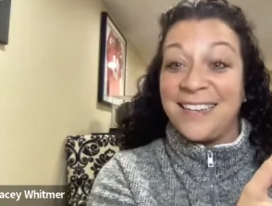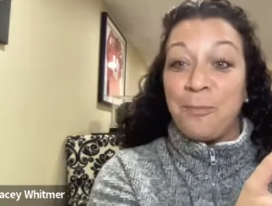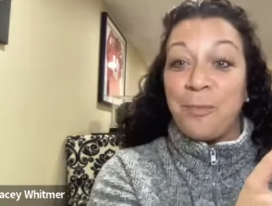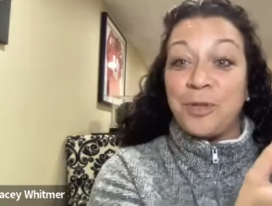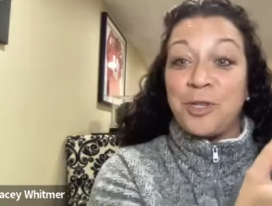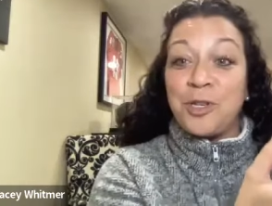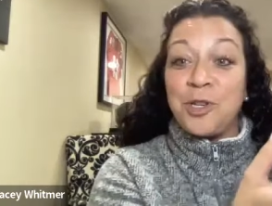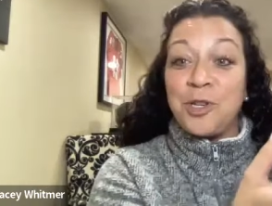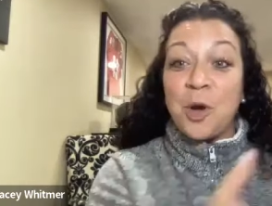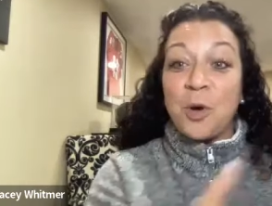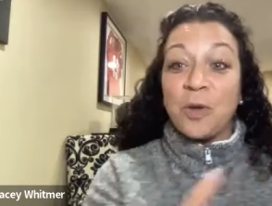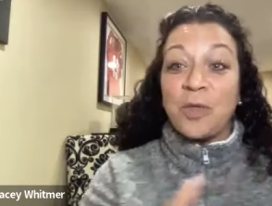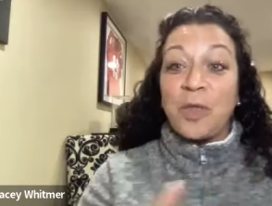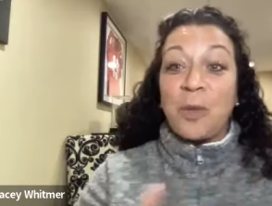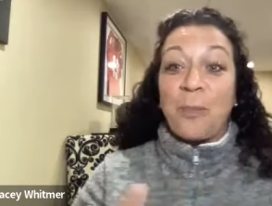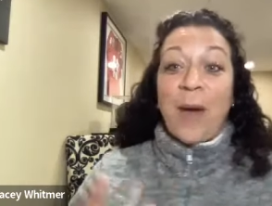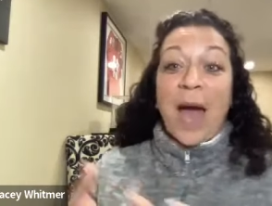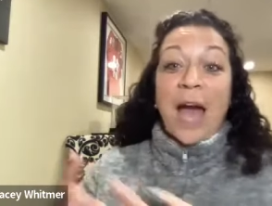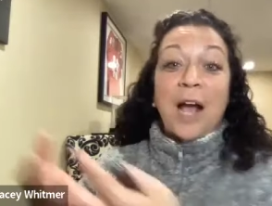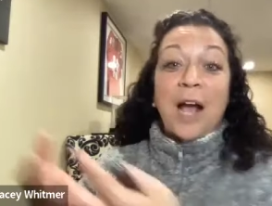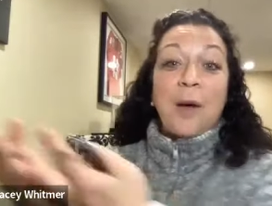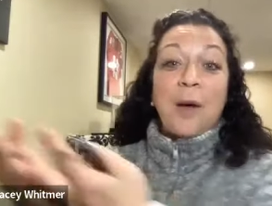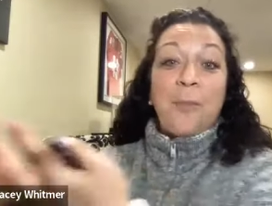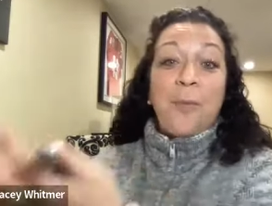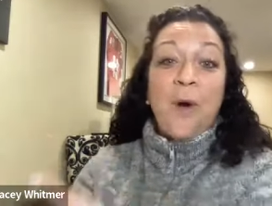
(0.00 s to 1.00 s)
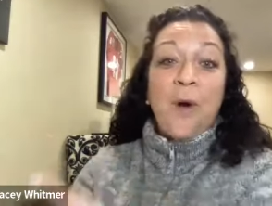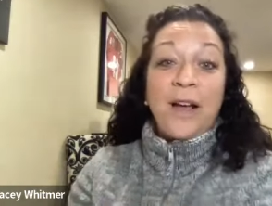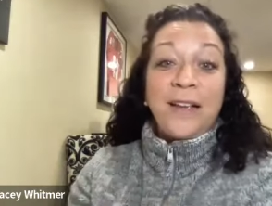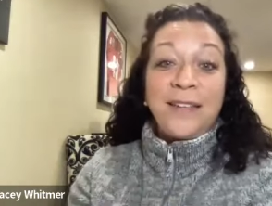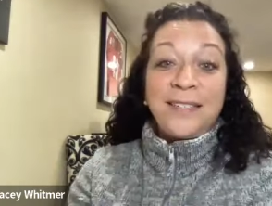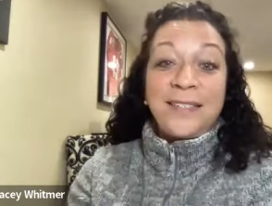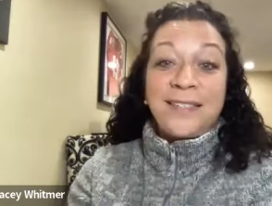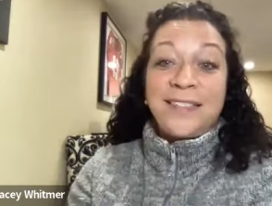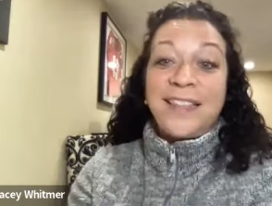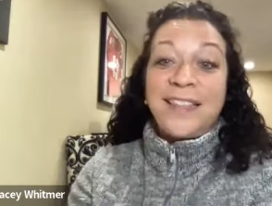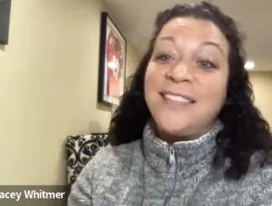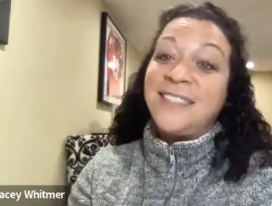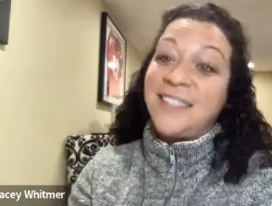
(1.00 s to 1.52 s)
But do you know what the backup
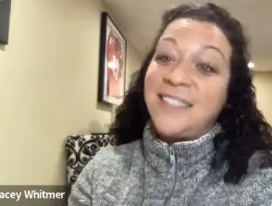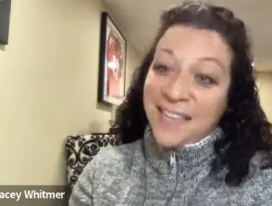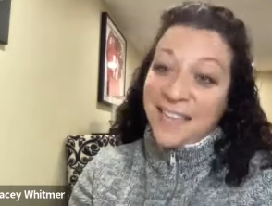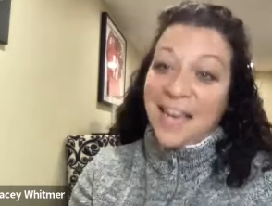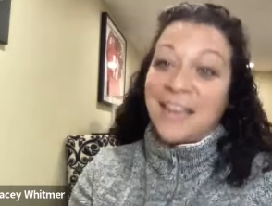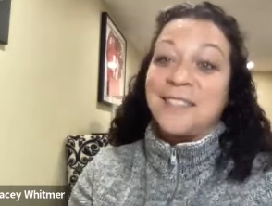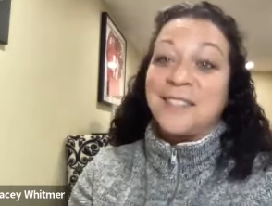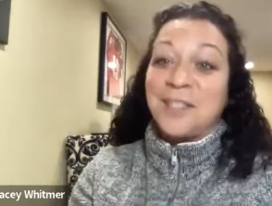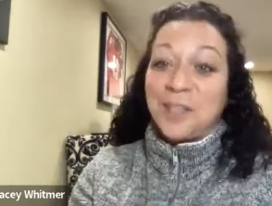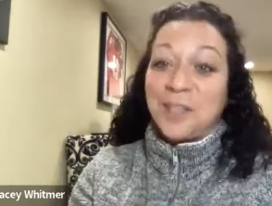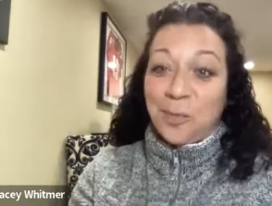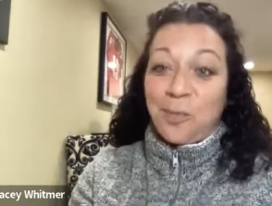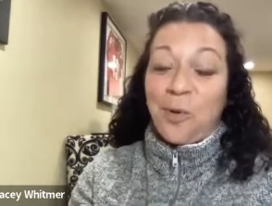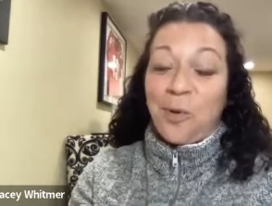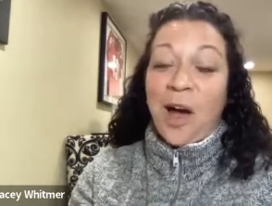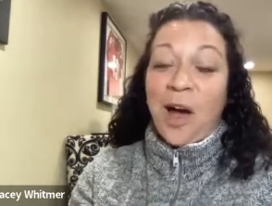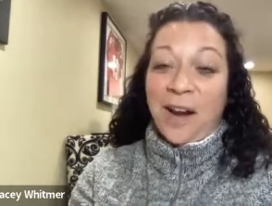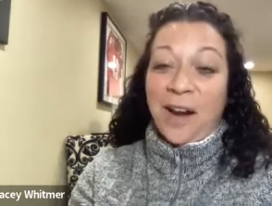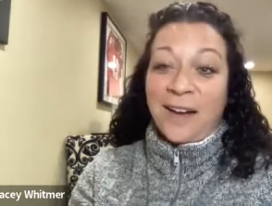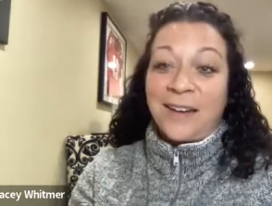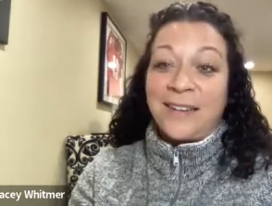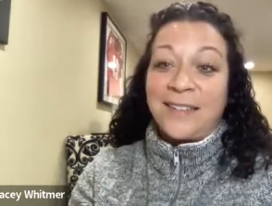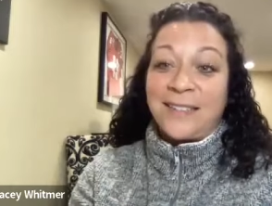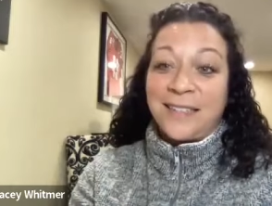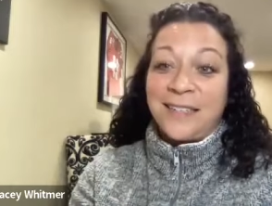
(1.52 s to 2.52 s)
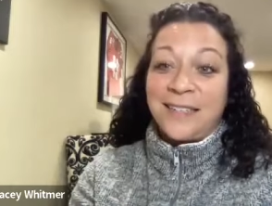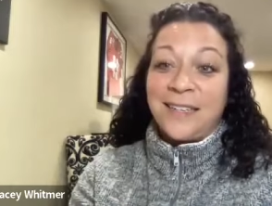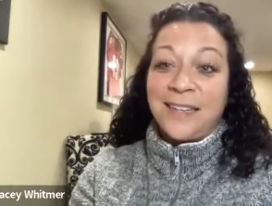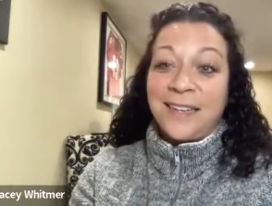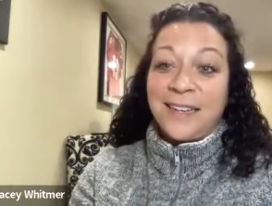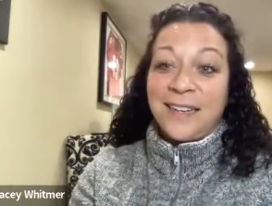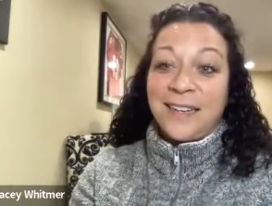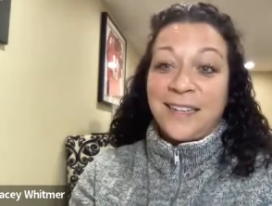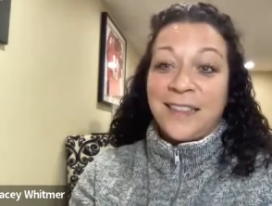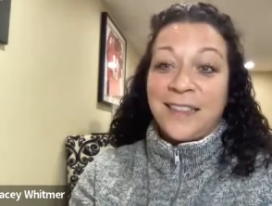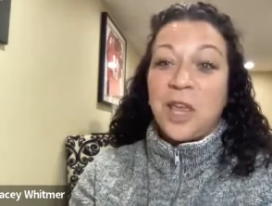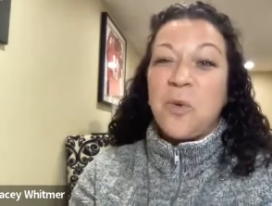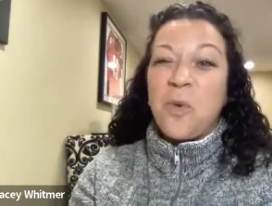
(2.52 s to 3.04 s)
was? They said yes to the product.
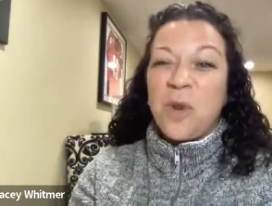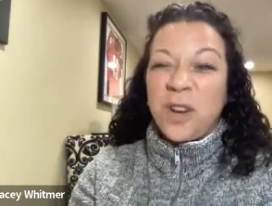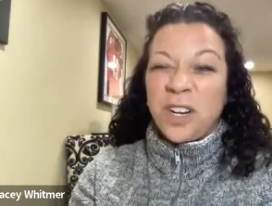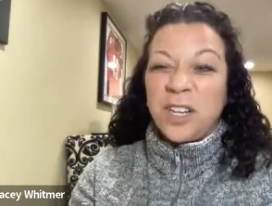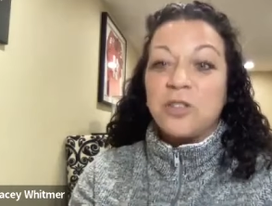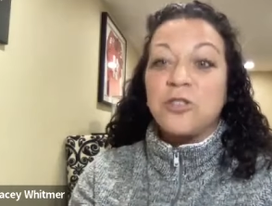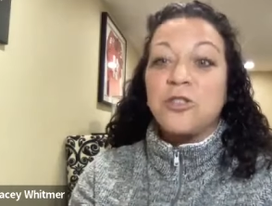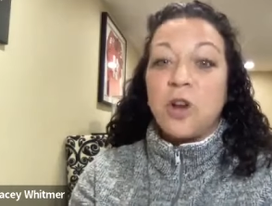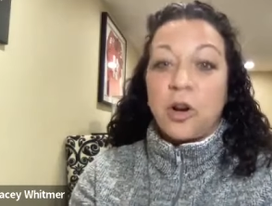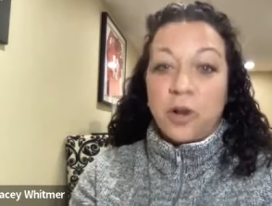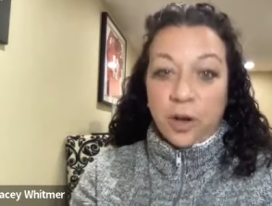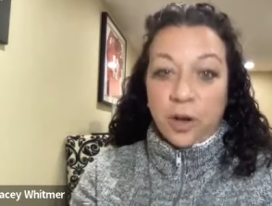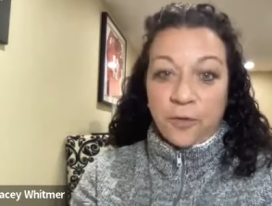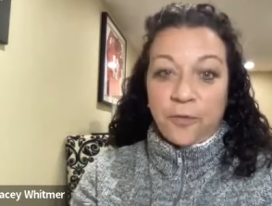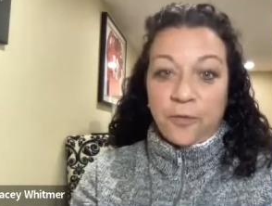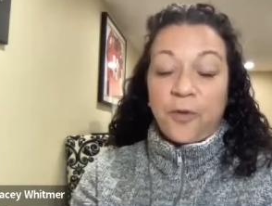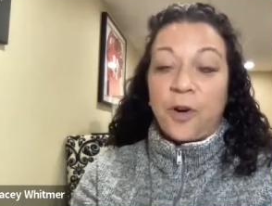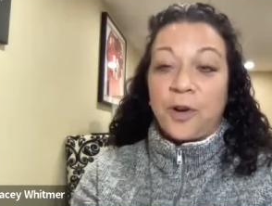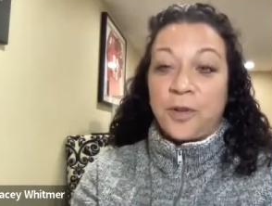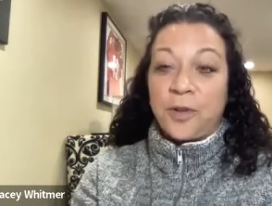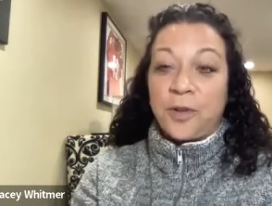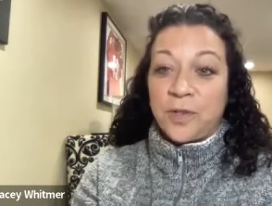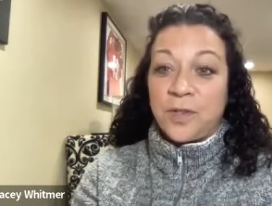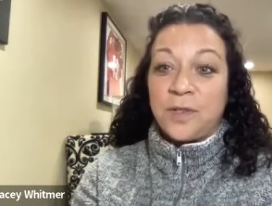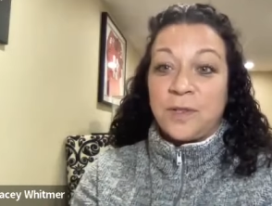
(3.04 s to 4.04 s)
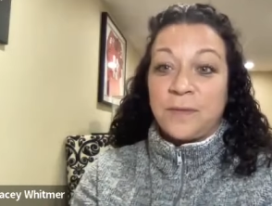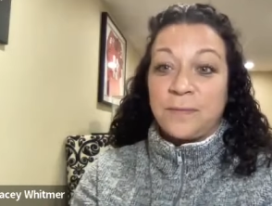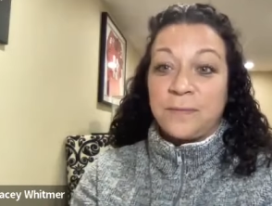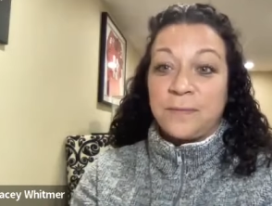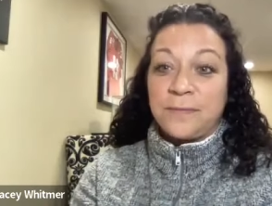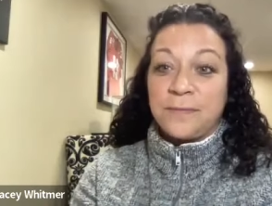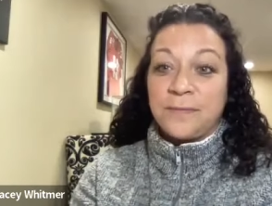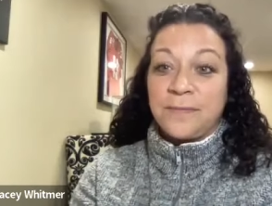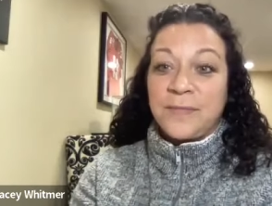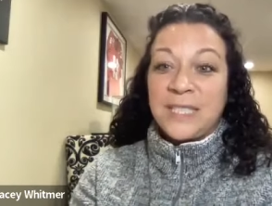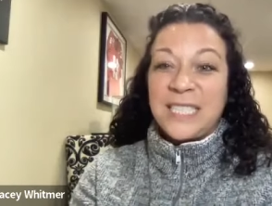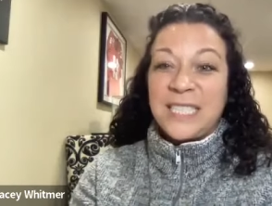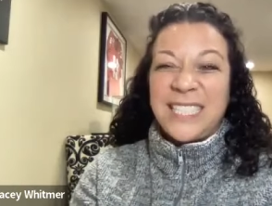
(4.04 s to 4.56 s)
They wanted to start it first.
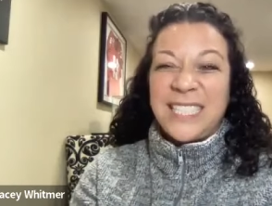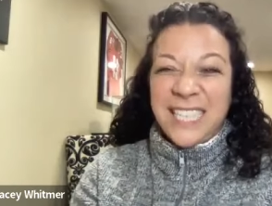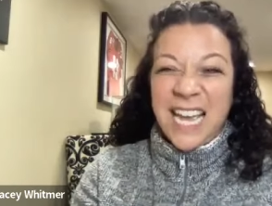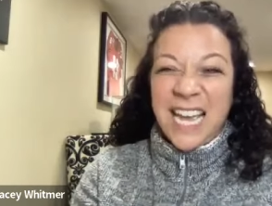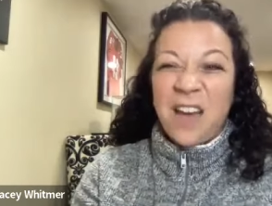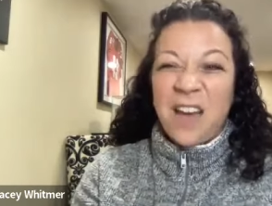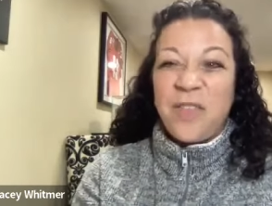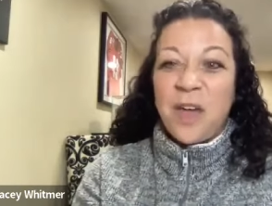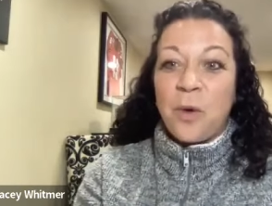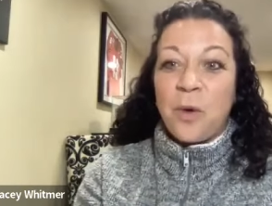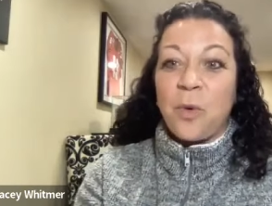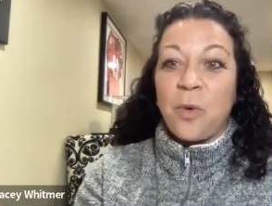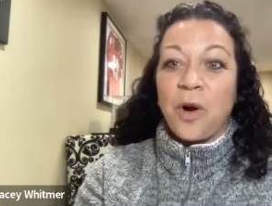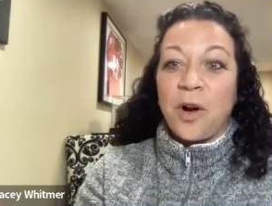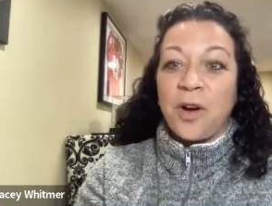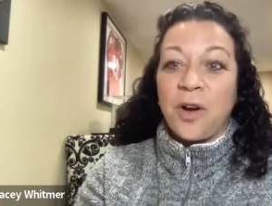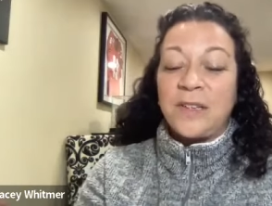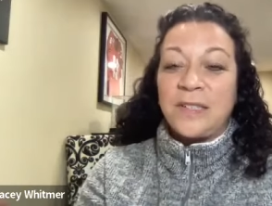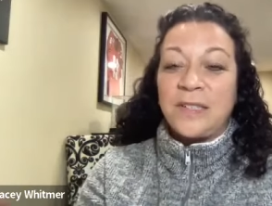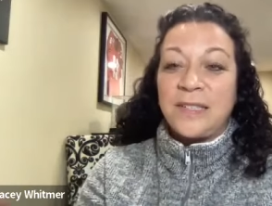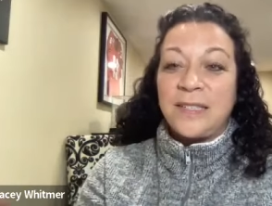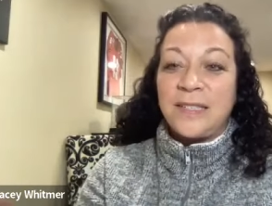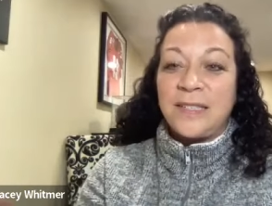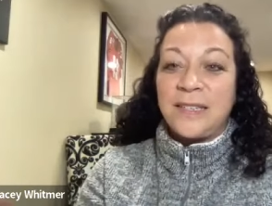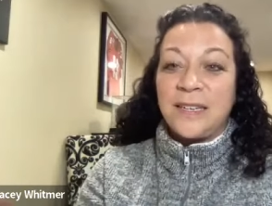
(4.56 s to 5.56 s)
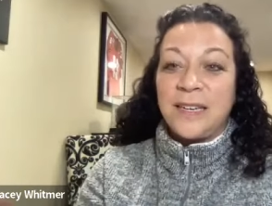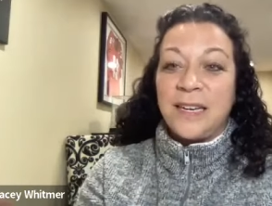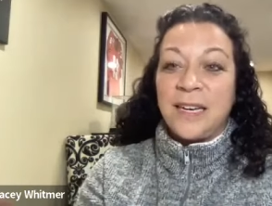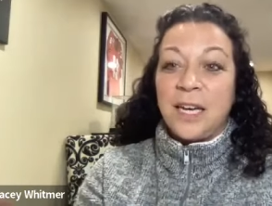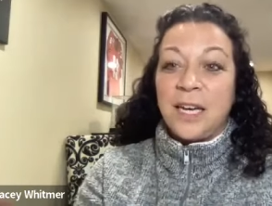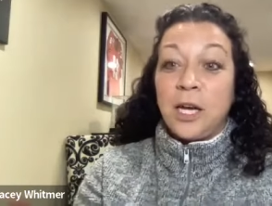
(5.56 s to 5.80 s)
See how that works?